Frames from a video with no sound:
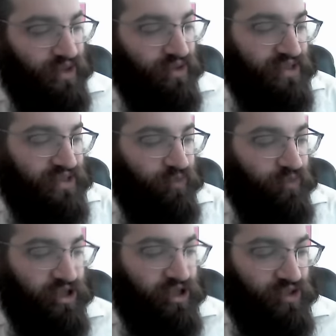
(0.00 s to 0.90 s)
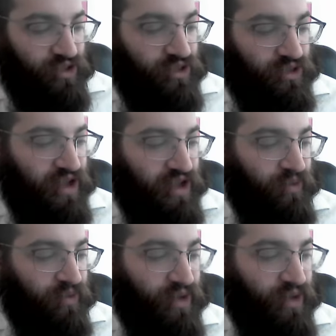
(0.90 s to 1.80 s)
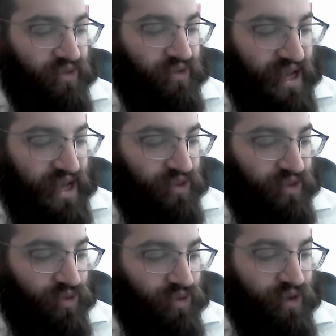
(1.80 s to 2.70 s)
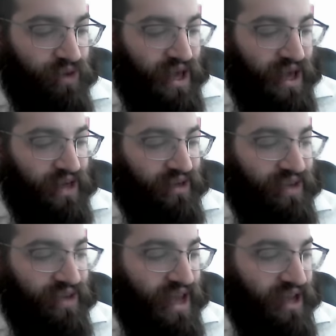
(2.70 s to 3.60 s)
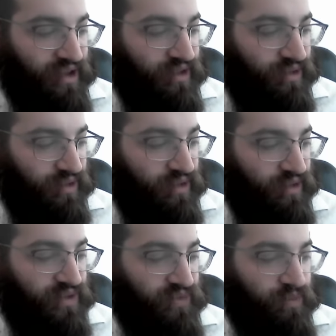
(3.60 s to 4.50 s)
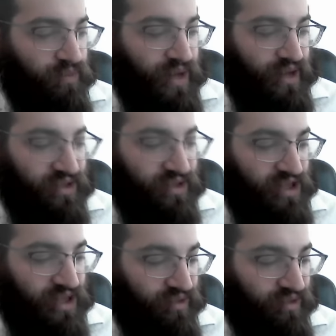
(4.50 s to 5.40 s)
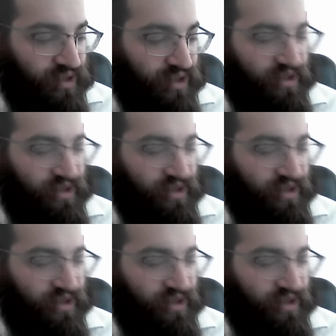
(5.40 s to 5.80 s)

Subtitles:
The celebrations were stopped in the middle of the dancing when the Rebbe had an attack of severe pain in the chest area.